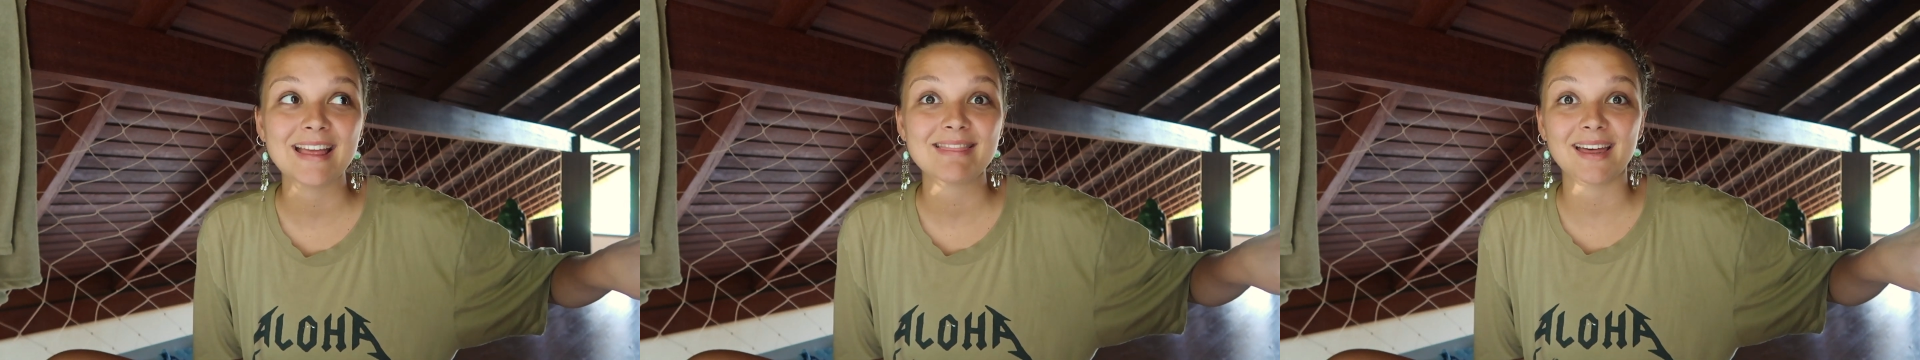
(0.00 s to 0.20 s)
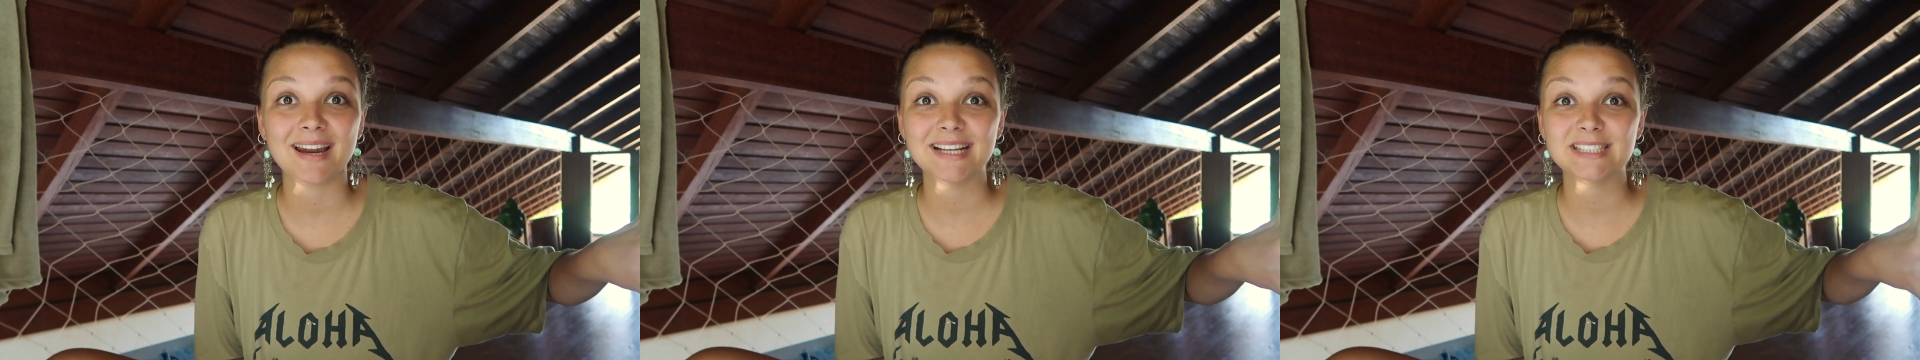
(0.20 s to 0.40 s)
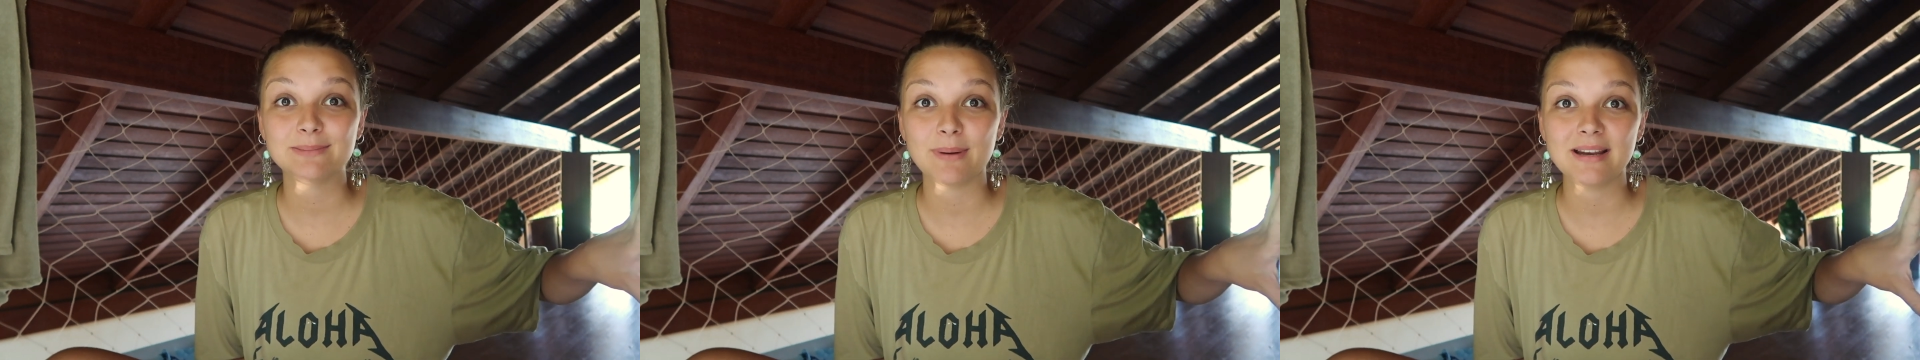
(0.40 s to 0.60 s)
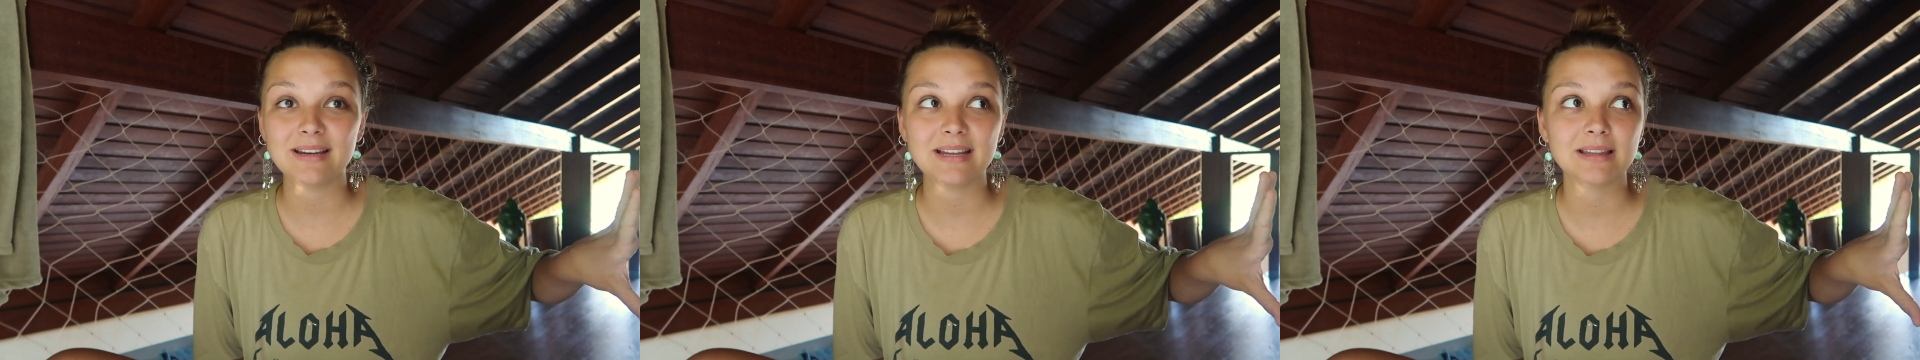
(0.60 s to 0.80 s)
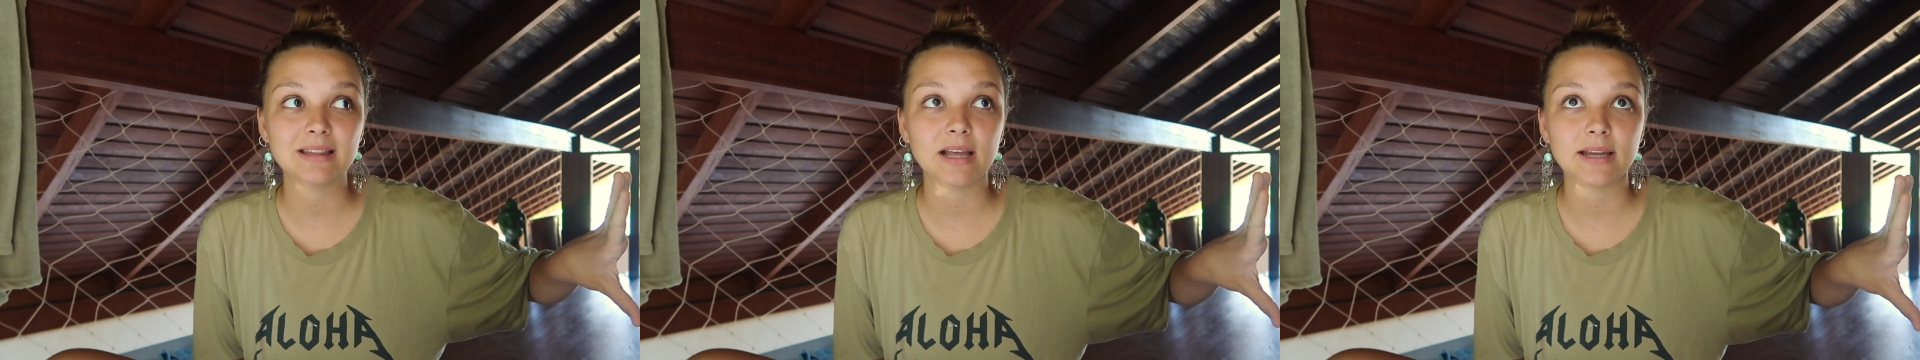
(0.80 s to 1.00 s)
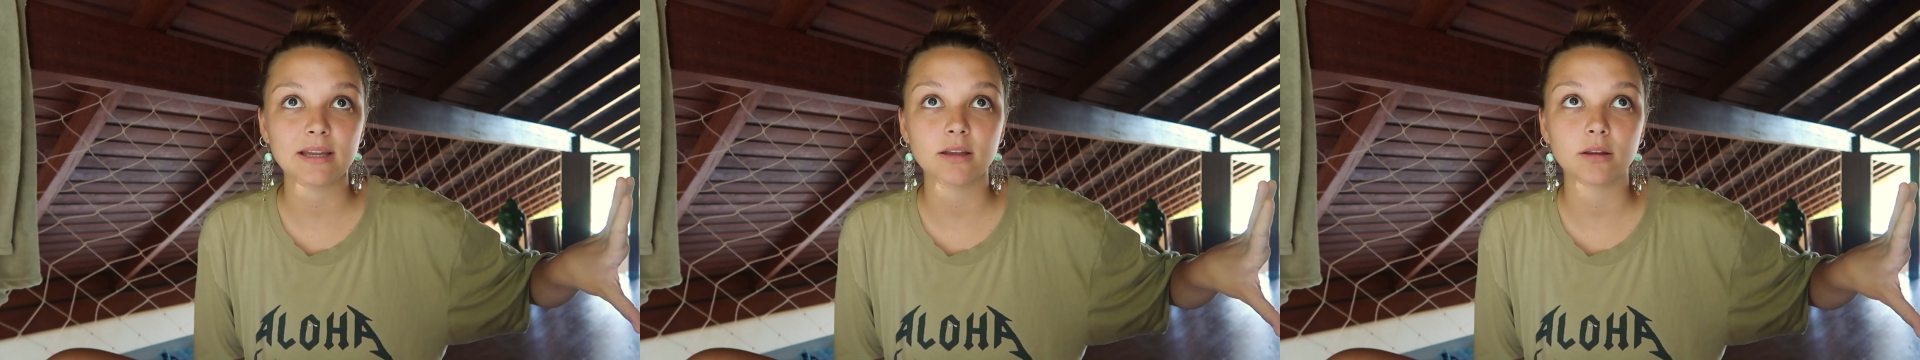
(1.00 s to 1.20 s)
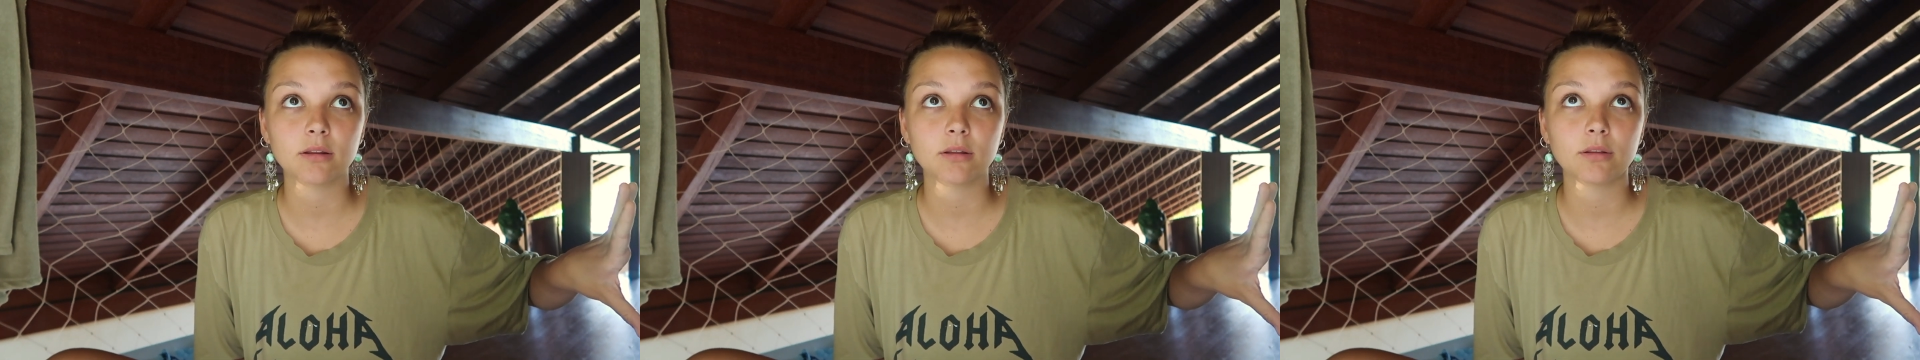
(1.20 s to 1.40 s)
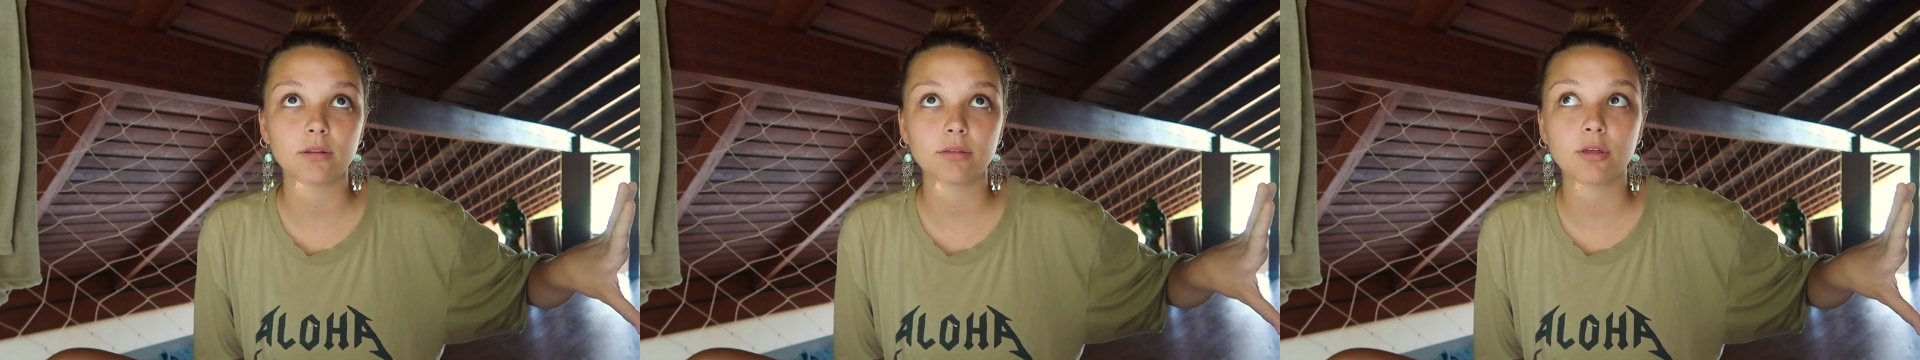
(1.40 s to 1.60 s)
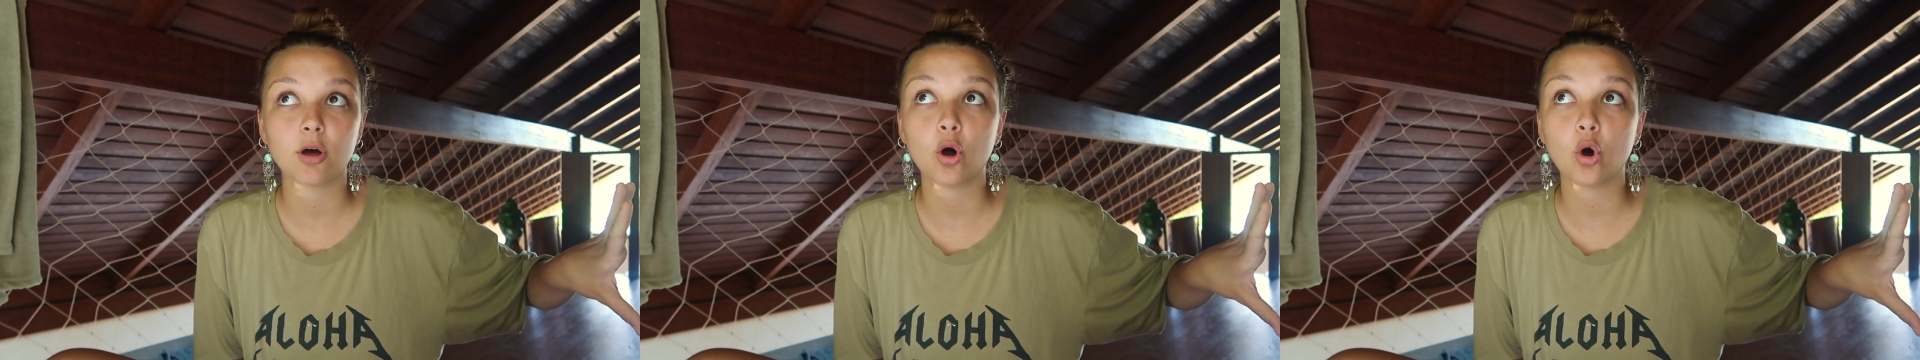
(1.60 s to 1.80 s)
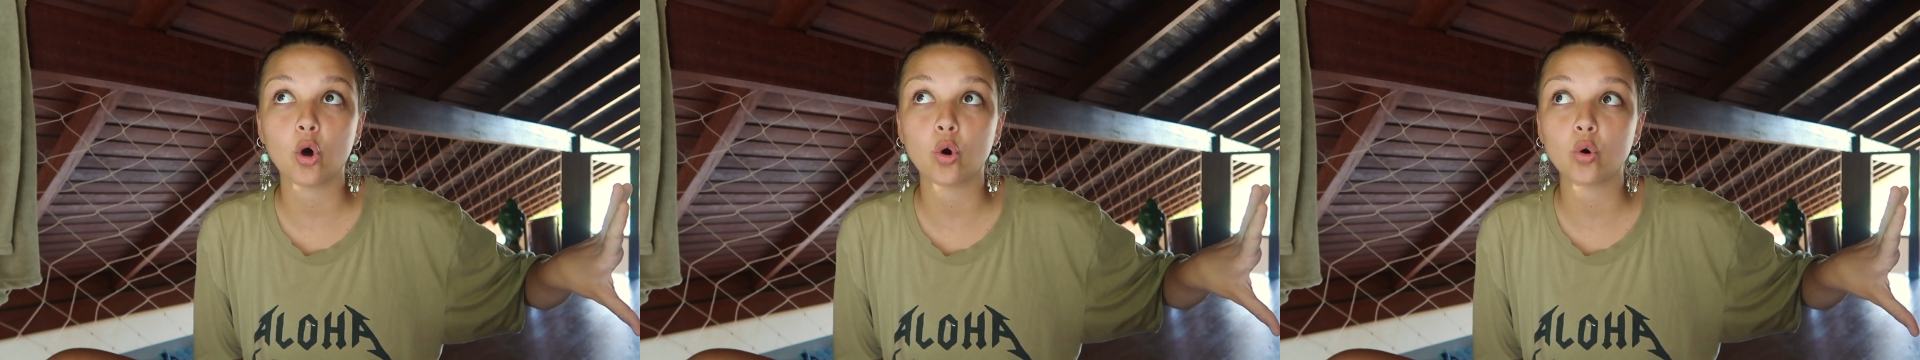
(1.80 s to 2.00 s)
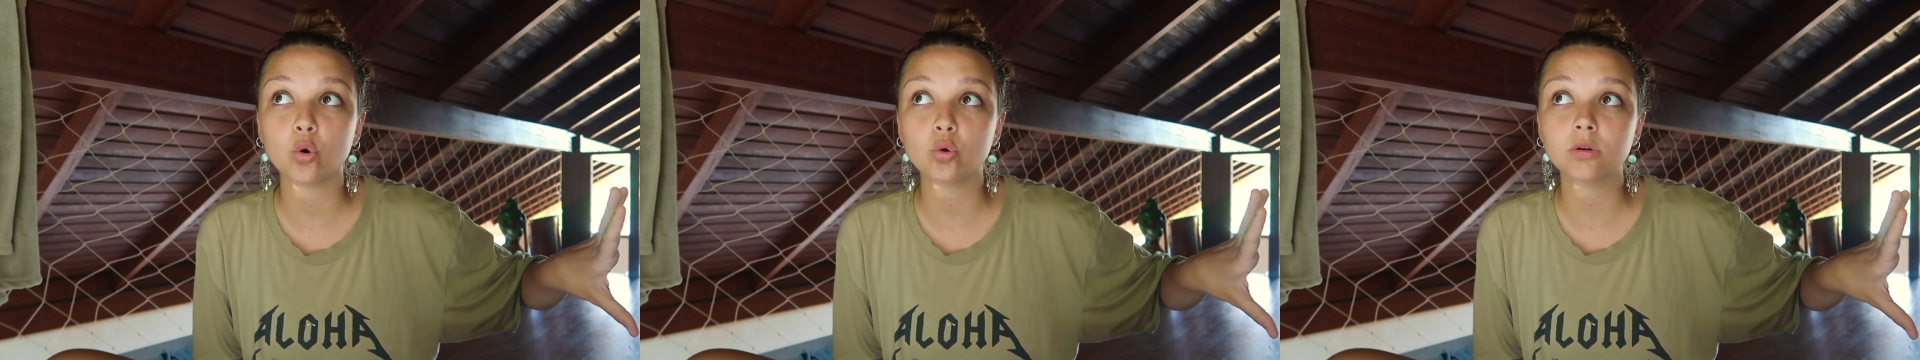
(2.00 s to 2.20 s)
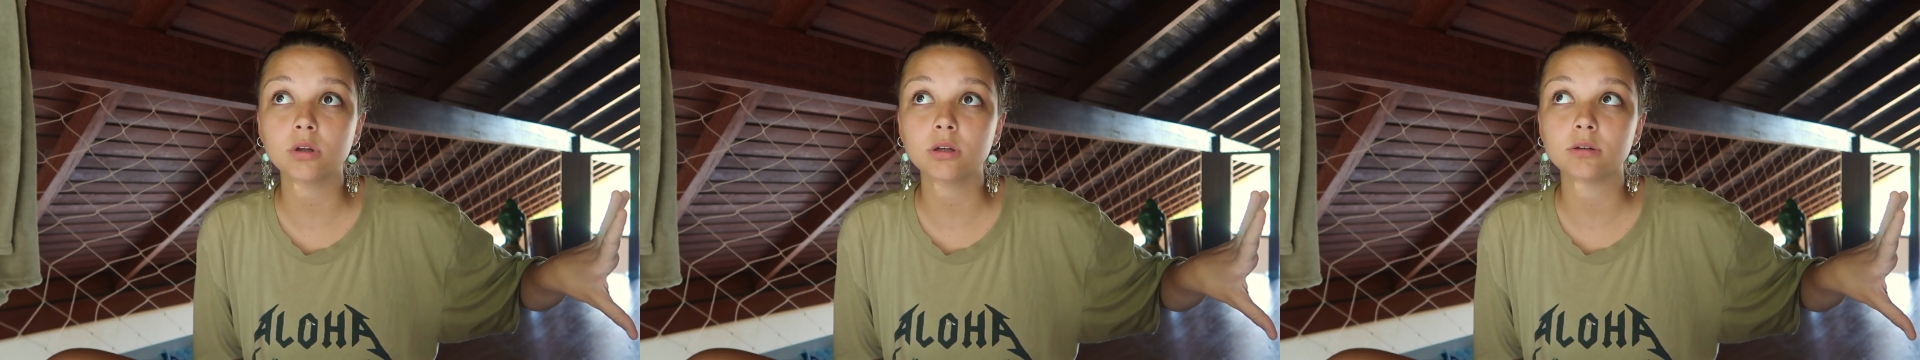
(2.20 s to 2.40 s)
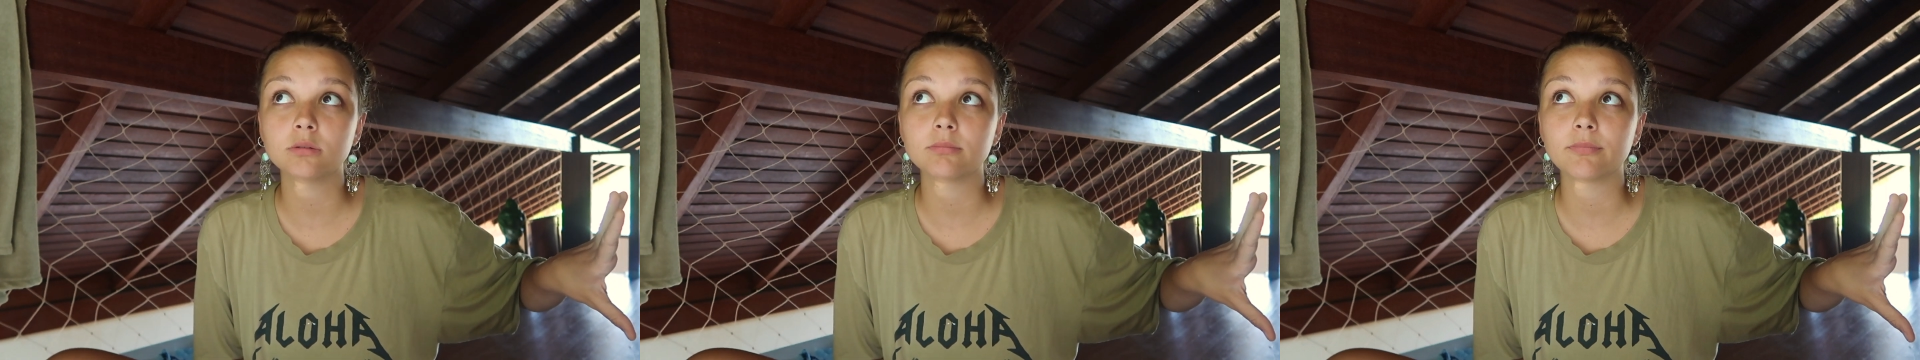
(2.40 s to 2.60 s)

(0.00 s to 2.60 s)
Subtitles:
that I spent in like the whole